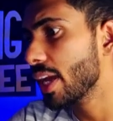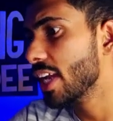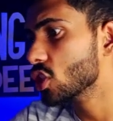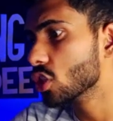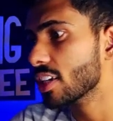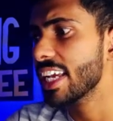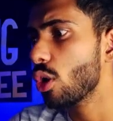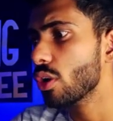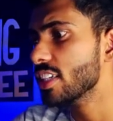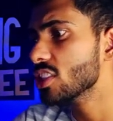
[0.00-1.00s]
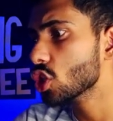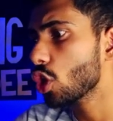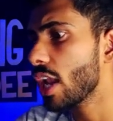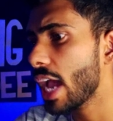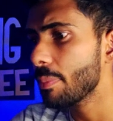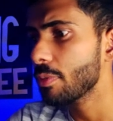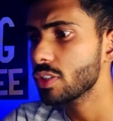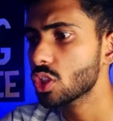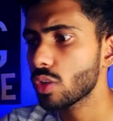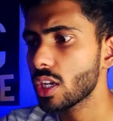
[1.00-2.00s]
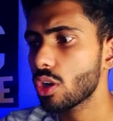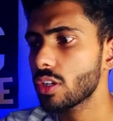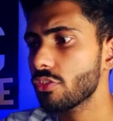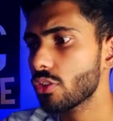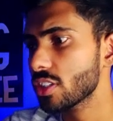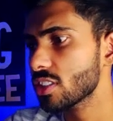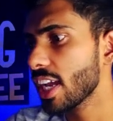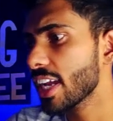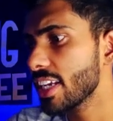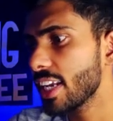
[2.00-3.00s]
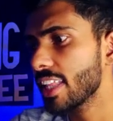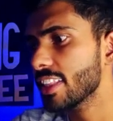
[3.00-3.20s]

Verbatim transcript: page click on install app which will load it for a second